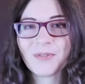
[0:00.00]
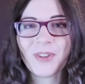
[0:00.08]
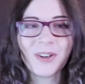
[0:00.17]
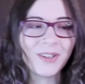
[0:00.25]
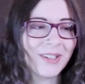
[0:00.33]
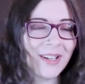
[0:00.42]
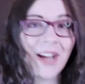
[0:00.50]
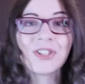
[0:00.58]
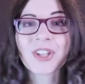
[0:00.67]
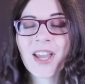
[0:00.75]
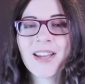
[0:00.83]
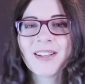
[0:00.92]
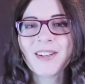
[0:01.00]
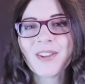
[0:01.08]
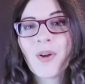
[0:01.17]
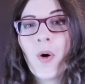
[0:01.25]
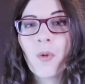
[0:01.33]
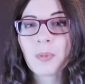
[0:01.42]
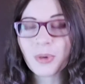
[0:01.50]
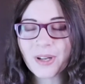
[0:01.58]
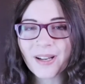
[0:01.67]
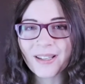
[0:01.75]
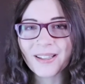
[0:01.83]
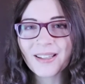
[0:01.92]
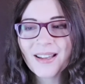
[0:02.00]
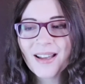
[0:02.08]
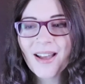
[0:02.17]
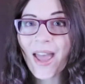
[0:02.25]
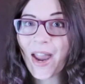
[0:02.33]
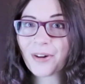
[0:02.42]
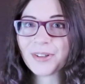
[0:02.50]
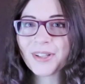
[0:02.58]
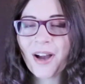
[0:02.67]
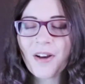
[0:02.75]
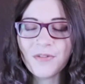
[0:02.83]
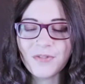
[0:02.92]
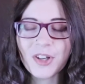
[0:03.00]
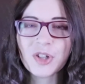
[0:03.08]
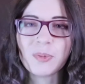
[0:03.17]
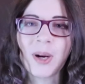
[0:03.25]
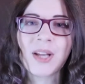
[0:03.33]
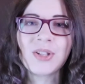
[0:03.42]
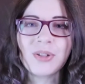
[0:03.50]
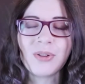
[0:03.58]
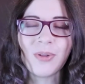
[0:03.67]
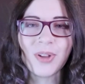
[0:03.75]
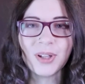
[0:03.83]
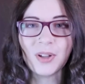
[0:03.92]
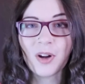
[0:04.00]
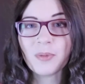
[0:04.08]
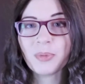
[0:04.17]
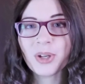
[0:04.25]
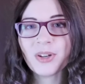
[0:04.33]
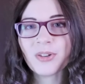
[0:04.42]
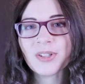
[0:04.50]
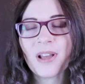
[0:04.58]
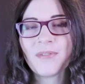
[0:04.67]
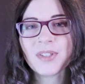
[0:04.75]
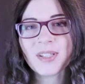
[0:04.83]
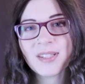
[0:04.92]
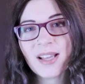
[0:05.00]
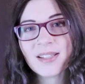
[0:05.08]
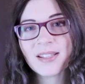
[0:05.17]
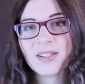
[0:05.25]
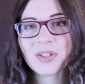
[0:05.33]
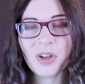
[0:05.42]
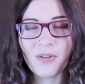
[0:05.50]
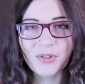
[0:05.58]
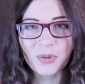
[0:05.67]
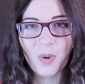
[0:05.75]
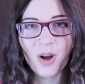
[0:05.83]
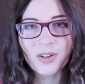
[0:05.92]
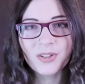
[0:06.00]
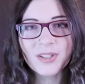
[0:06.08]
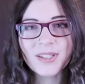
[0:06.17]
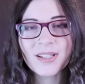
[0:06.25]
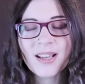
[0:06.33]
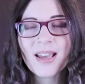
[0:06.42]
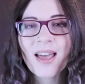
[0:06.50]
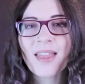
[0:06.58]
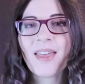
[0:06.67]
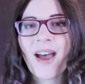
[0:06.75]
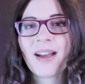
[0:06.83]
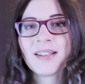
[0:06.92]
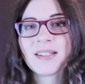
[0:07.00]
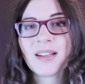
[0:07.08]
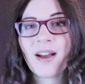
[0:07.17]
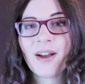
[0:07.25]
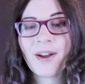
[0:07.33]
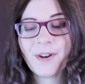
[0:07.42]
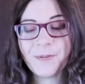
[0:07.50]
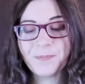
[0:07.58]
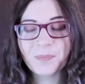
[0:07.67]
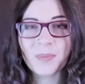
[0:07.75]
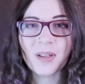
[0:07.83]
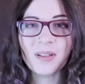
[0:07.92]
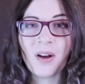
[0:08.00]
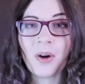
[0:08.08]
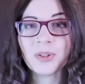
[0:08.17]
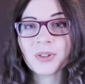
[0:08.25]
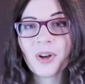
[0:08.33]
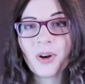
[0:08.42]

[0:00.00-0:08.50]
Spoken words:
very educated in the whole breeding area of fish, but I do know that a lot of breeders have success in softer waters that alder